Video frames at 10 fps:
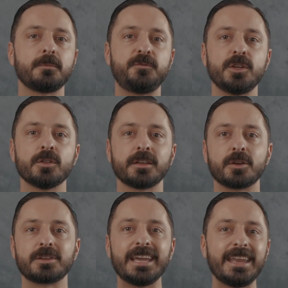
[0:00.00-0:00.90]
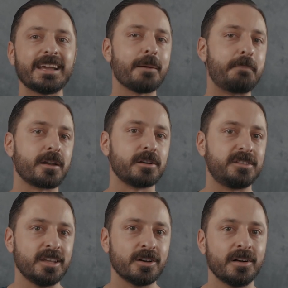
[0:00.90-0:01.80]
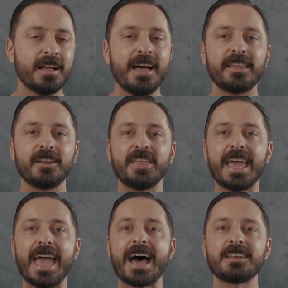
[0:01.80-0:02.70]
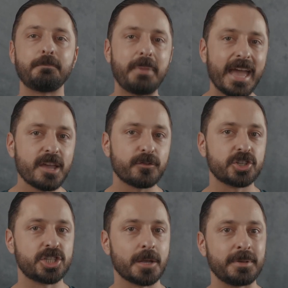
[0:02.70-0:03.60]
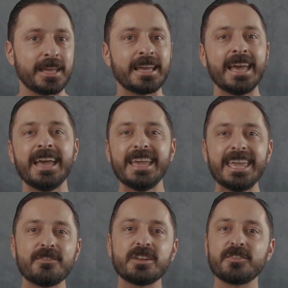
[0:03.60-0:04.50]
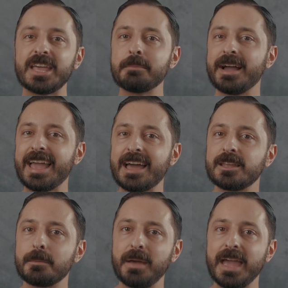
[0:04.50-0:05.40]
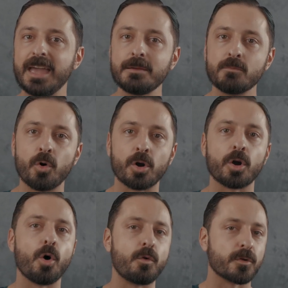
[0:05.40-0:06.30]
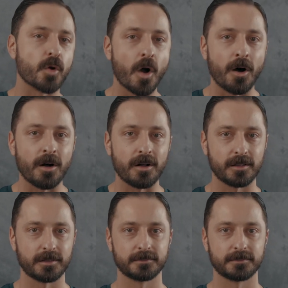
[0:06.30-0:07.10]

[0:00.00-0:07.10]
them feel like they're getting a better deal than if they had to pay for shipping, even if they might end up paying more overall.